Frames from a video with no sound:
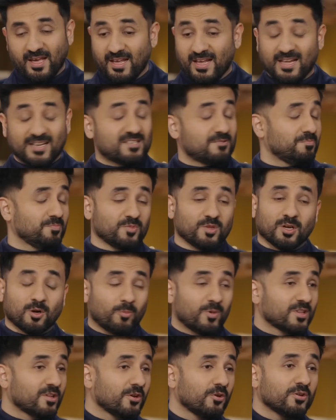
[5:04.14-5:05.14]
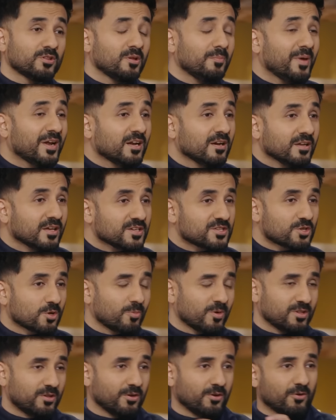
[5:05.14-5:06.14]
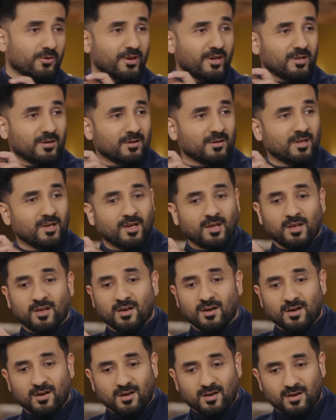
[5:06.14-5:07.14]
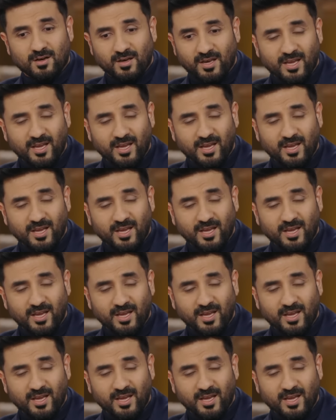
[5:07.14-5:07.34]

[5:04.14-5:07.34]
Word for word: it's, you know, whether you're in the Middle East or whether you're in uh,